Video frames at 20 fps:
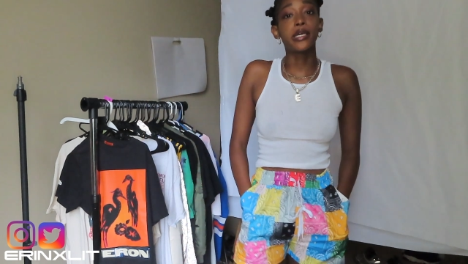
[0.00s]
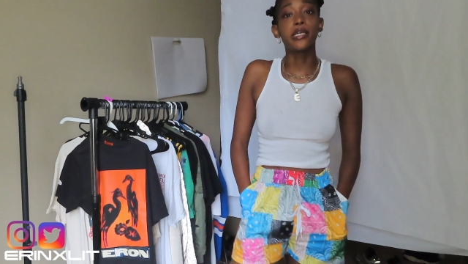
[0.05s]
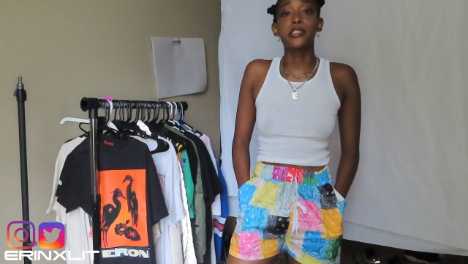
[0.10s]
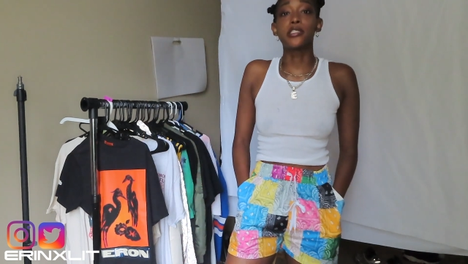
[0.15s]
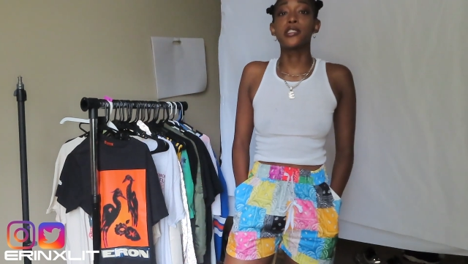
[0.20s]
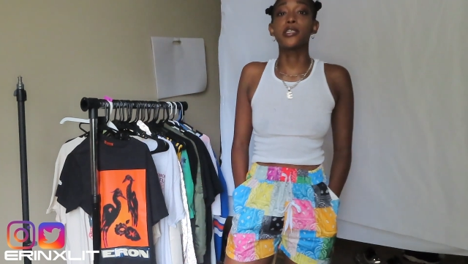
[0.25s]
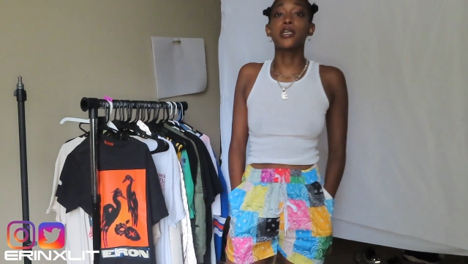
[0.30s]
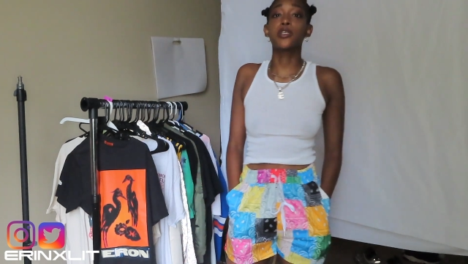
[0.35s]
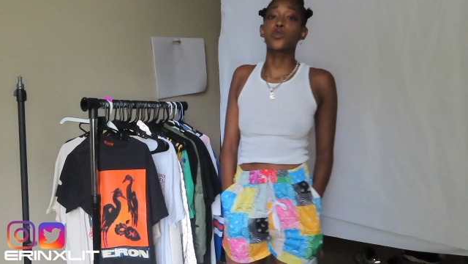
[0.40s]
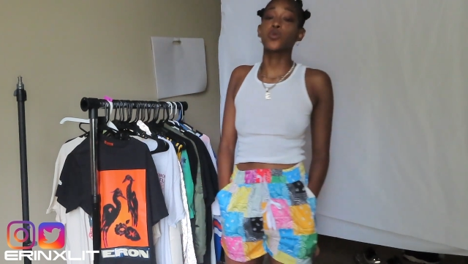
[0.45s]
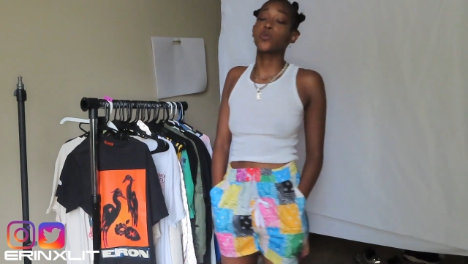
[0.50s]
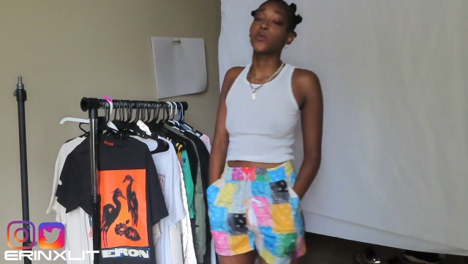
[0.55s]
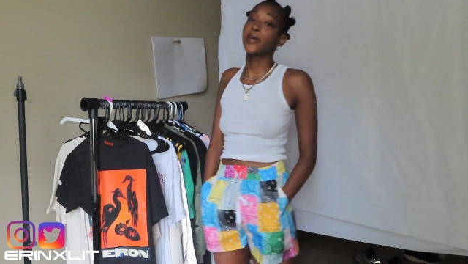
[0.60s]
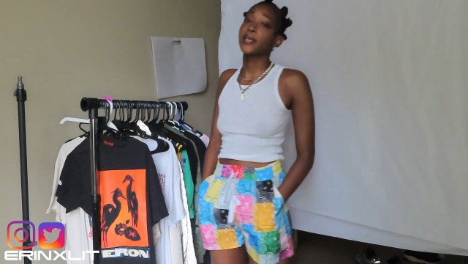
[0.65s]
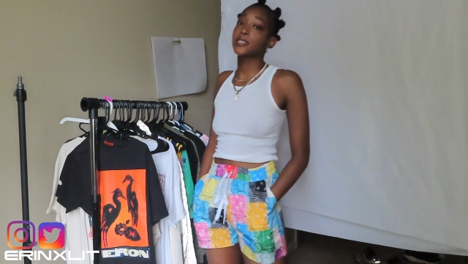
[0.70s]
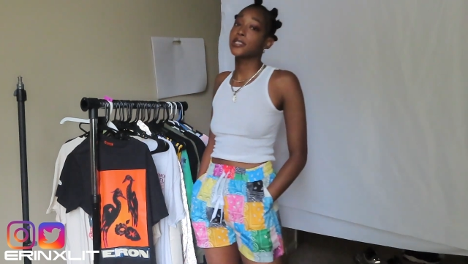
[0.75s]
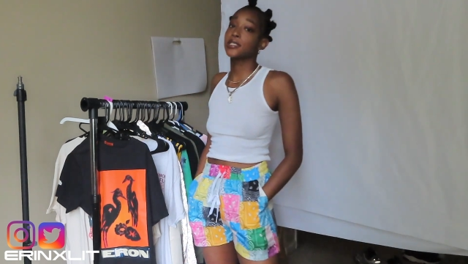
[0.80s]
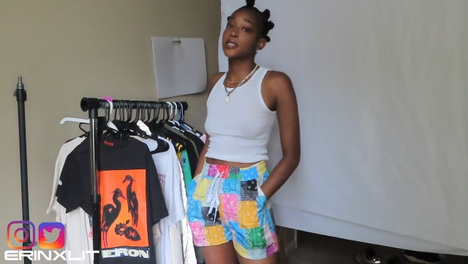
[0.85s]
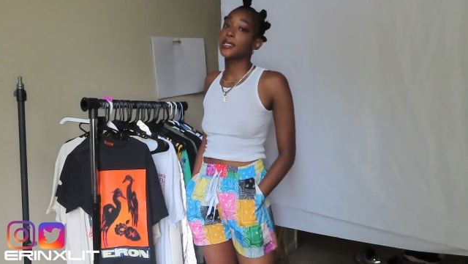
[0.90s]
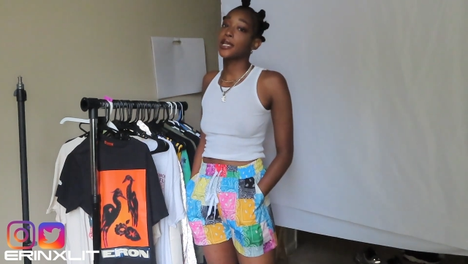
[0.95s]
It's just
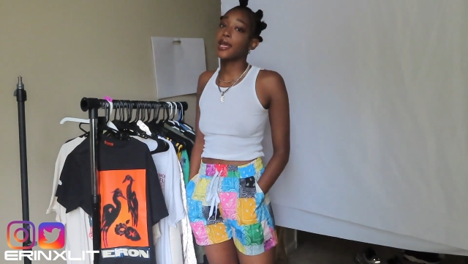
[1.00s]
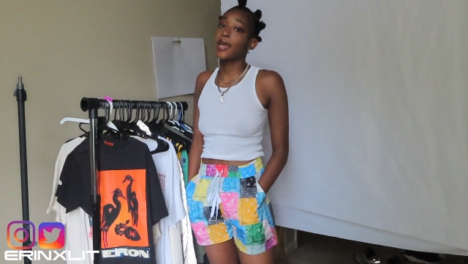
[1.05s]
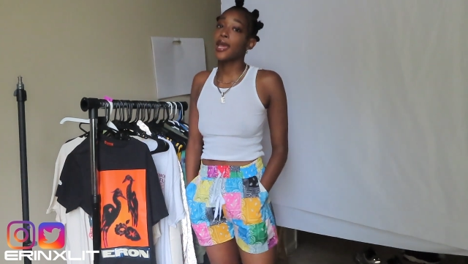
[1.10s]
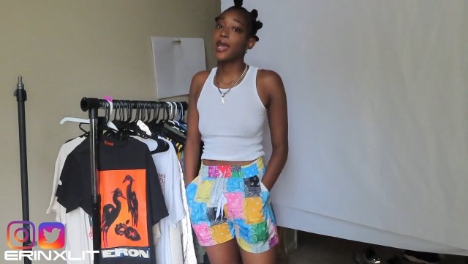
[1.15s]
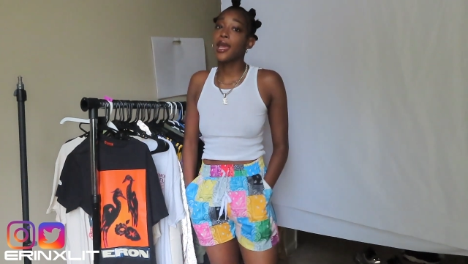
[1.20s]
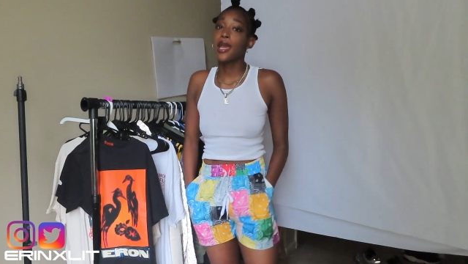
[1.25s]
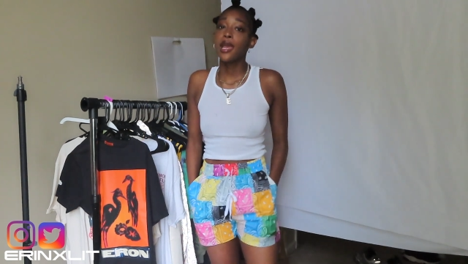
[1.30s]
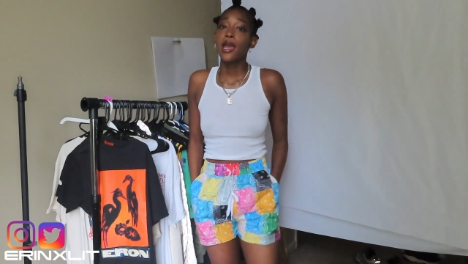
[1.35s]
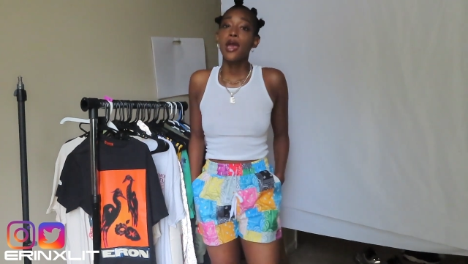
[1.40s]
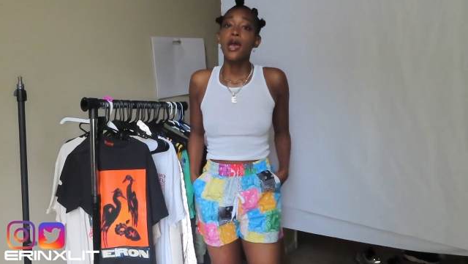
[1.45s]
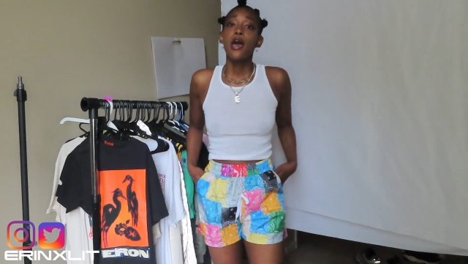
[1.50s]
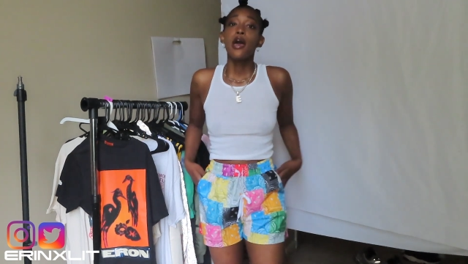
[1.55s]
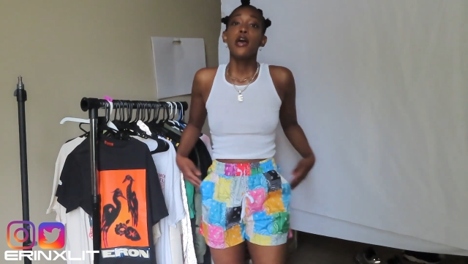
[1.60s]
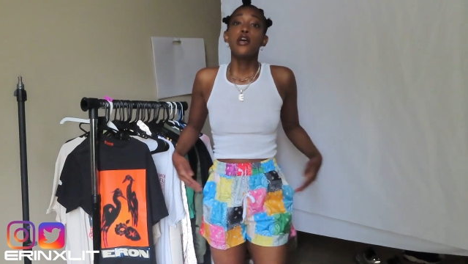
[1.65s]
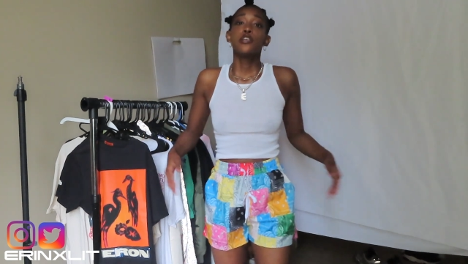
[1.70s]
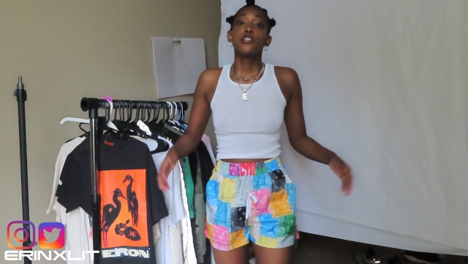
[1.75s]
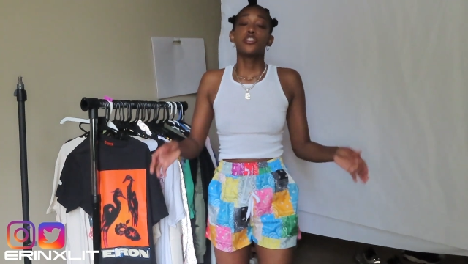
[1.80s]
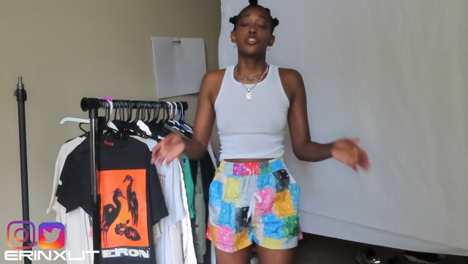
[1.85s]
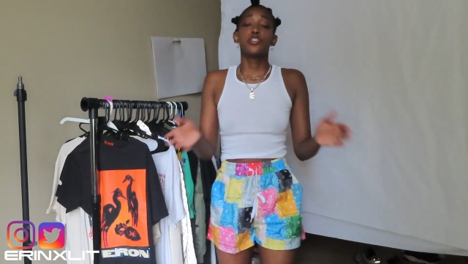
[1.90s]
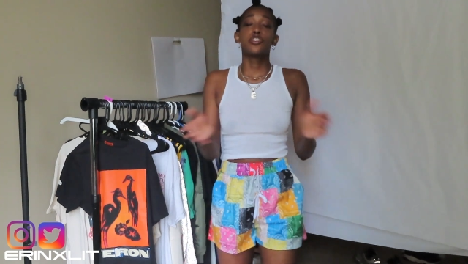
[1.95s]
Wednesday.
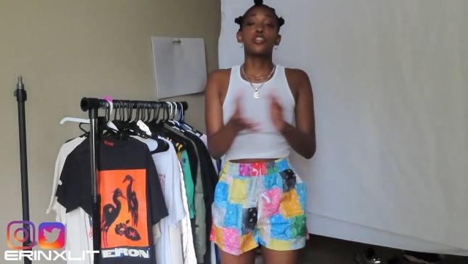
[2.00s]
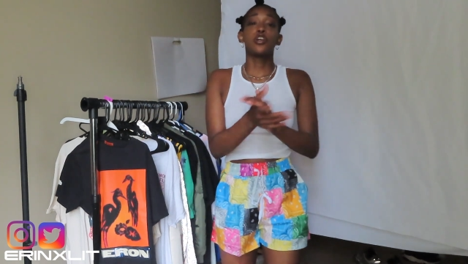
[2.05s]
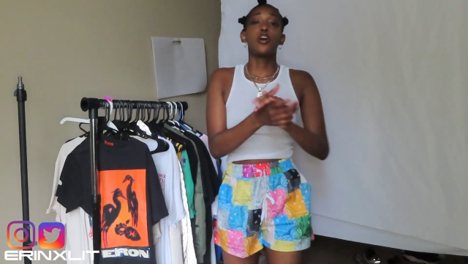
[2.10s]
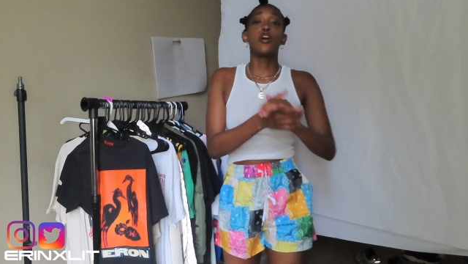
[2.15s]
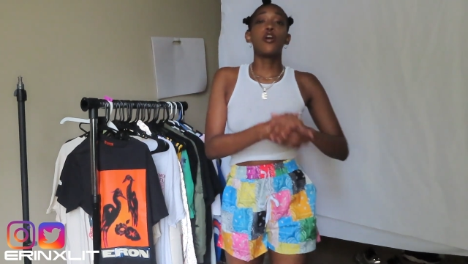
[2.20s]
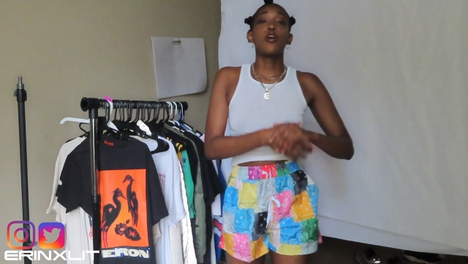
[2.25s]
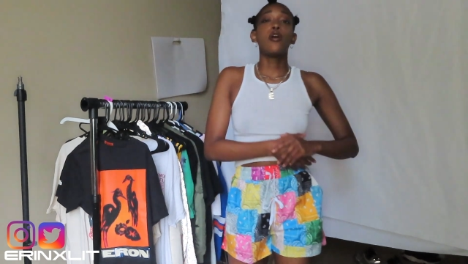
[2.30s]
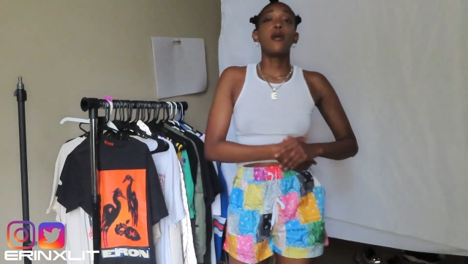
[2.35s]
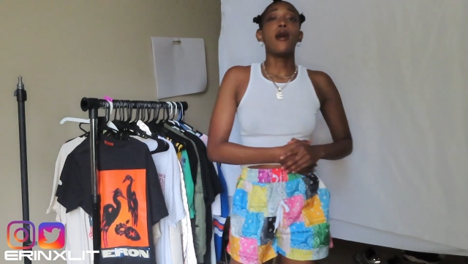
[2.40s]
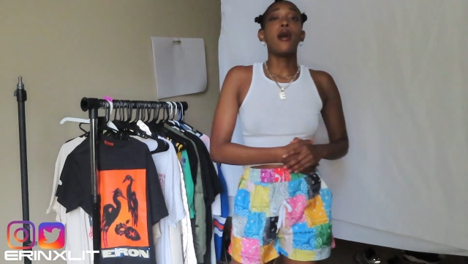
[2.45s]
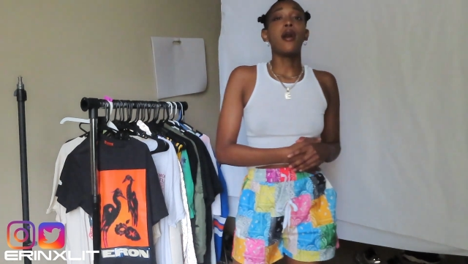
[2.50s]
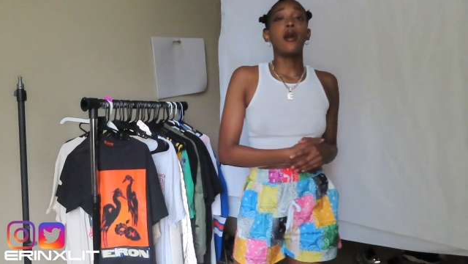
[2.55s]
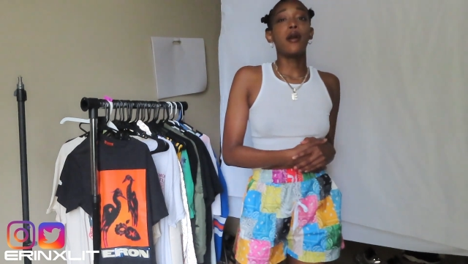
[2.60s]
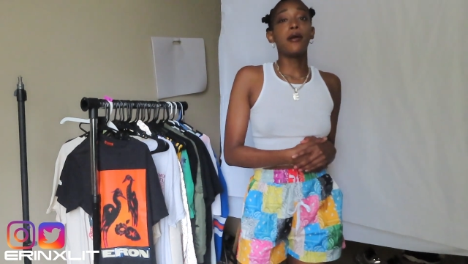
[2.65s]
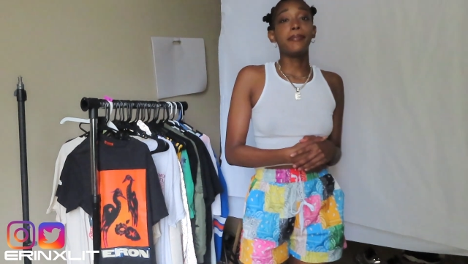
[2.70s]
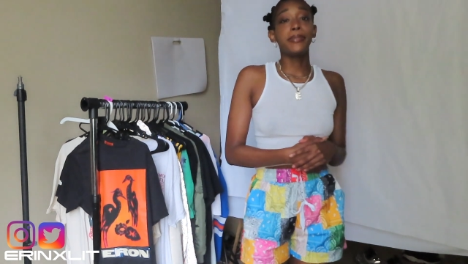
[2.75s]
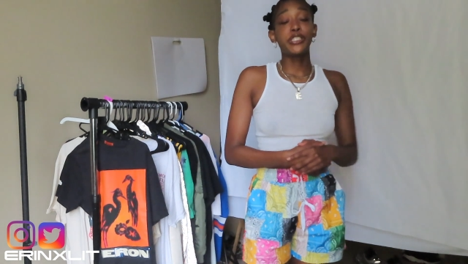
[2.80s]
So